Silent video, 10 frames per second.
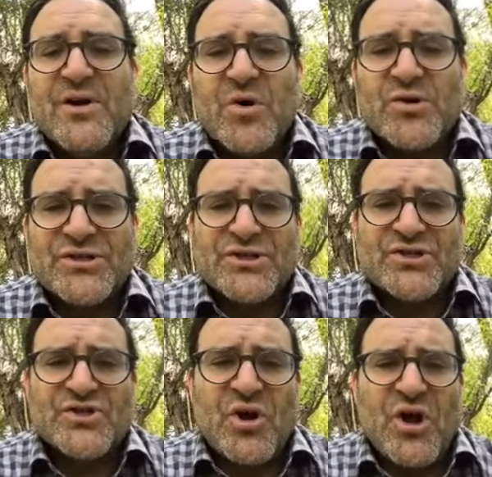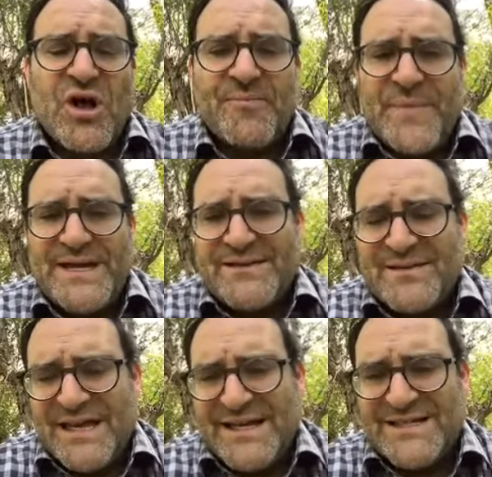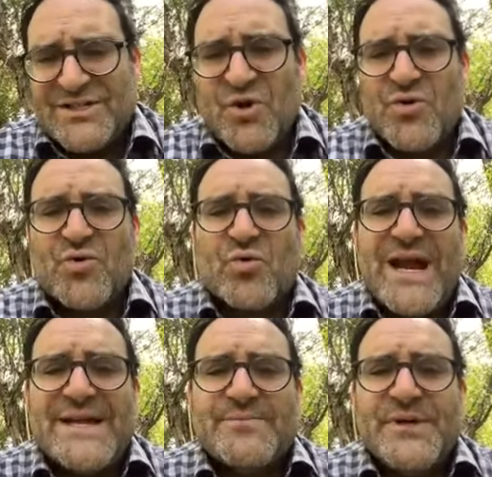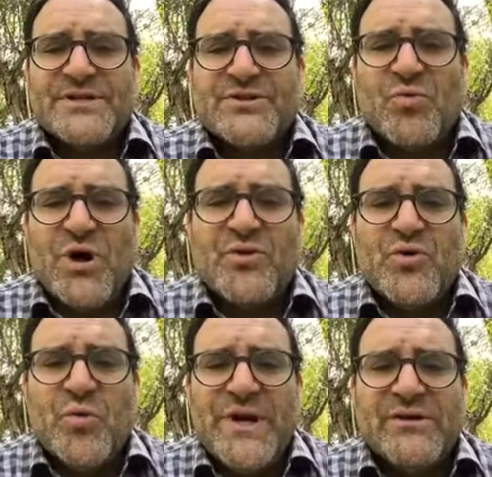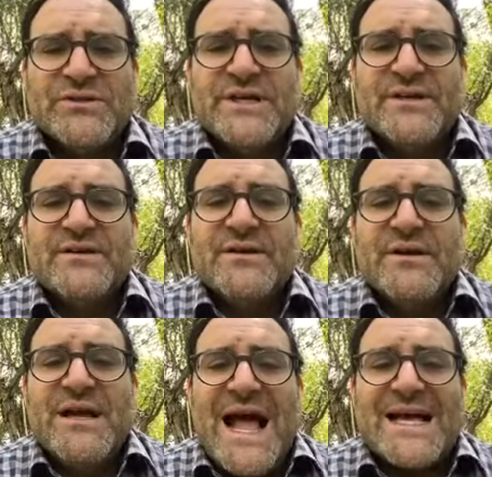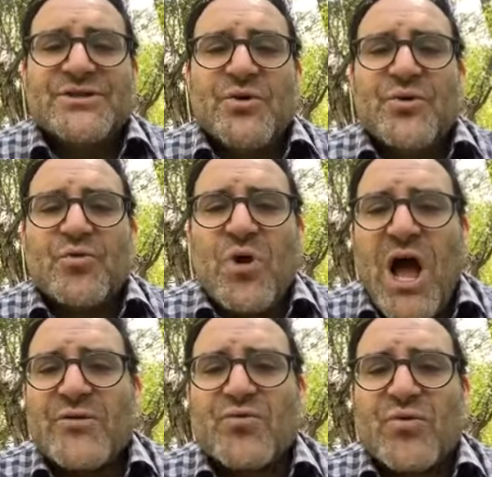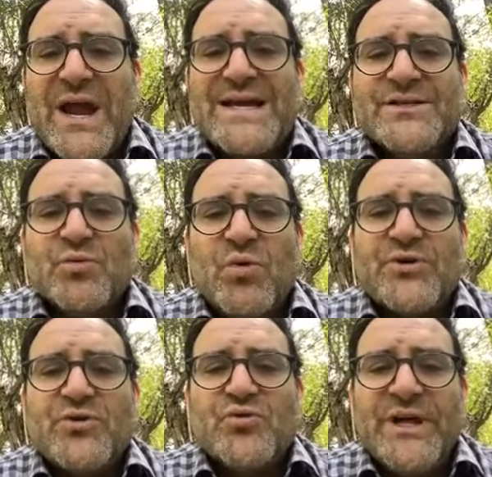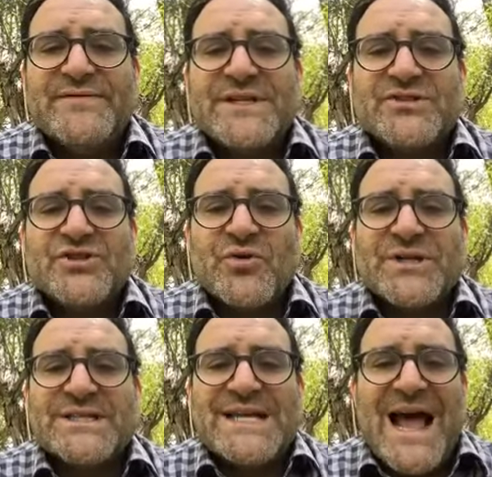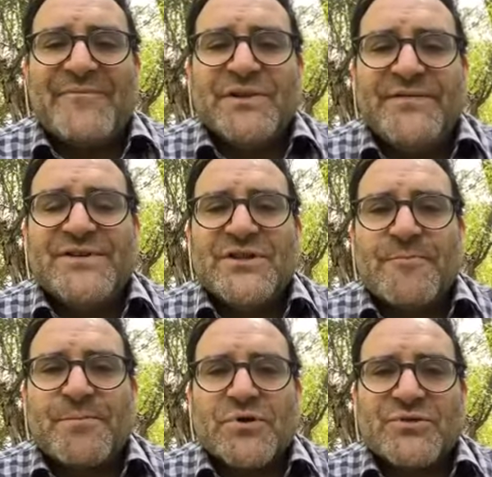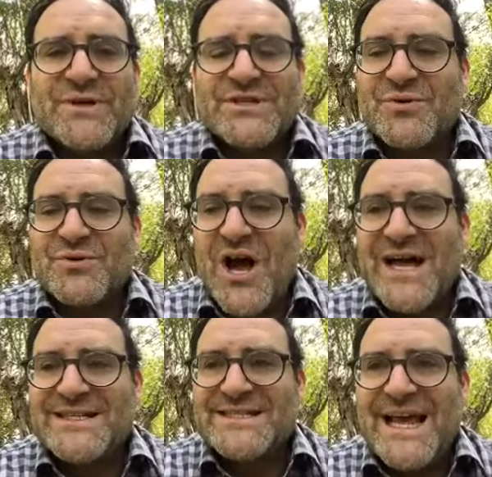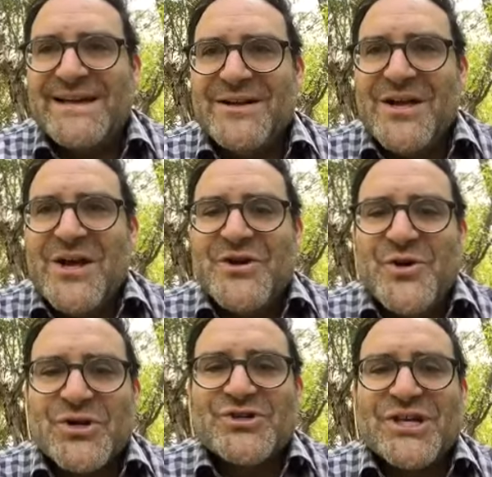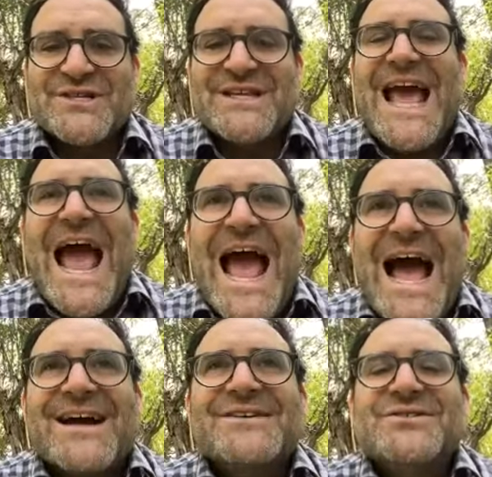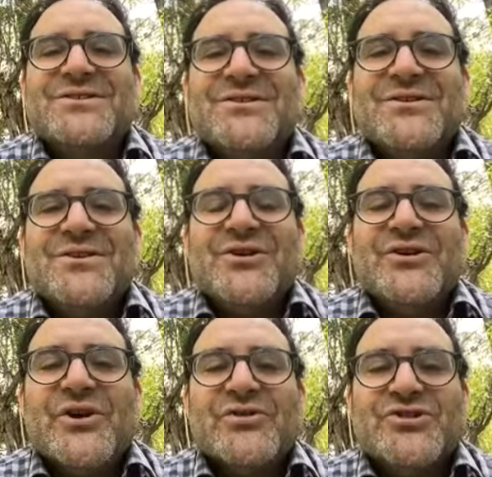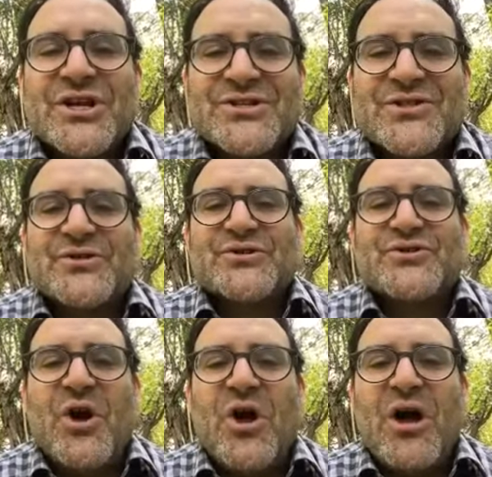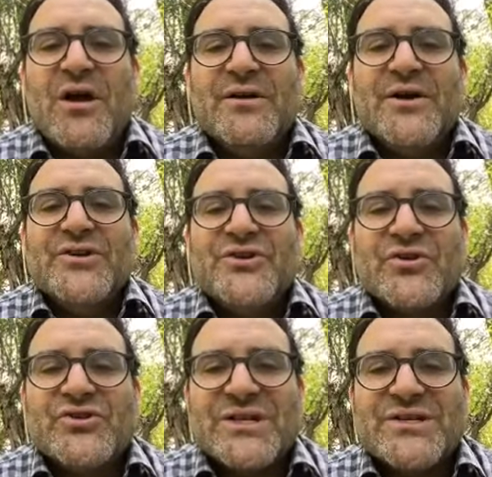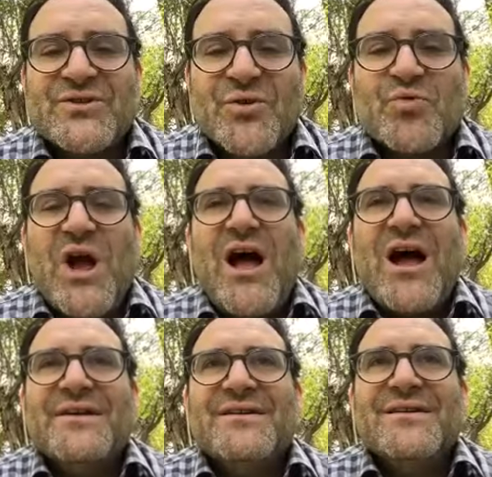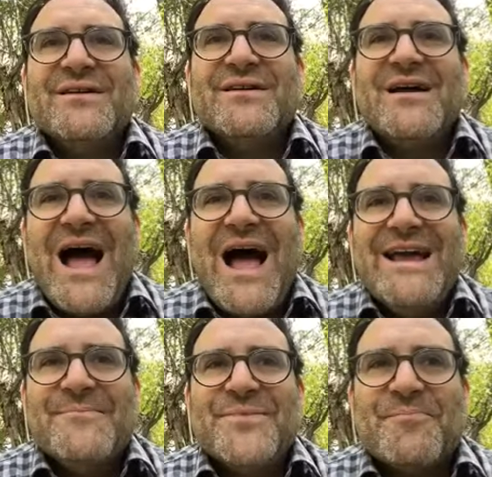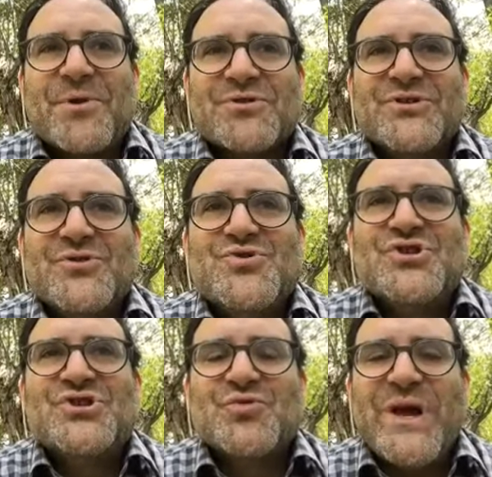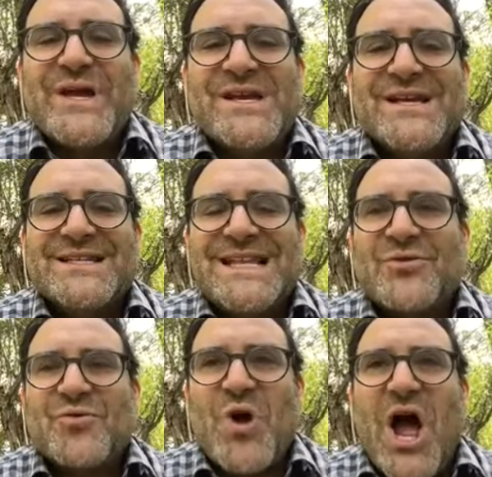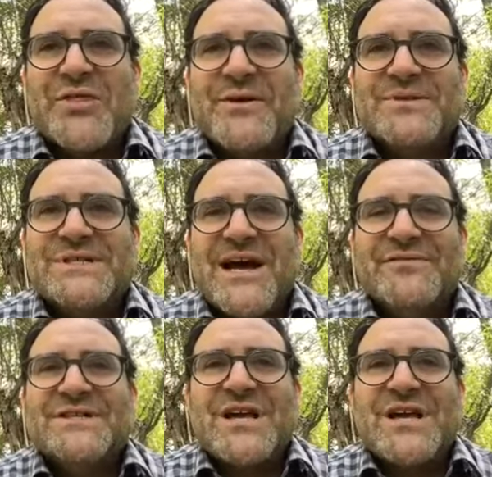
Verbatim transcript: Or does a saw make think it so great because the one who wields it as though the rod raised one who lifted, as though the staff lifted the person, right? This is what God is saying. You're just the axe, you're just the saw, you're just the rod. I am the person who's swinging it. It's not the rod themselves.